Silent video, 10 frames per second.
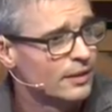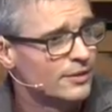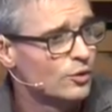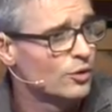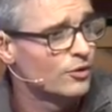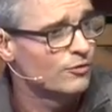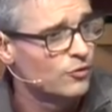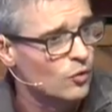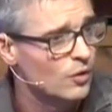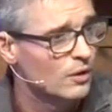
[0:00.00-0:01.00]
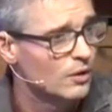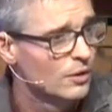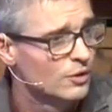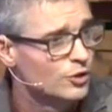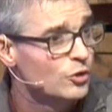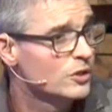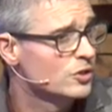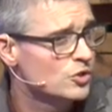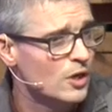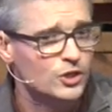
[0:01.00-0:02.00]
in order for new
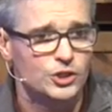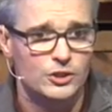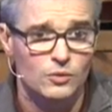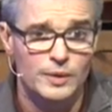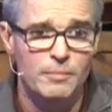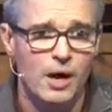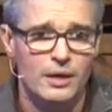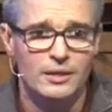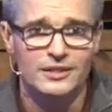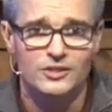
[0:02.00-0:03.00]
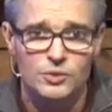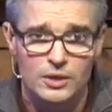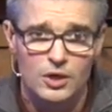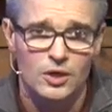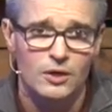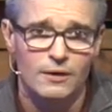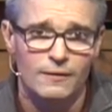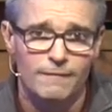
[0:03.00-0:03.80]
construction or remodeling to occur.